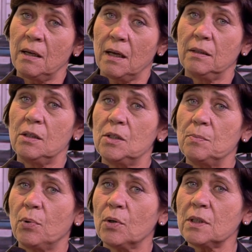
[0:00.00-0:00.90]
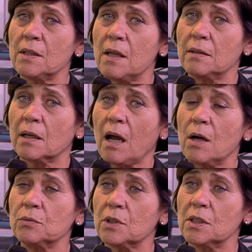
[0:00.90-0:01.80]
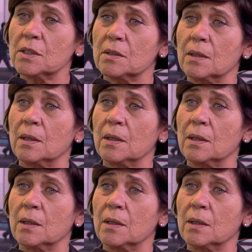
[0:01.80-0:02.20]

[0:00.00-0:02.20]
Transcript: and it's important that countries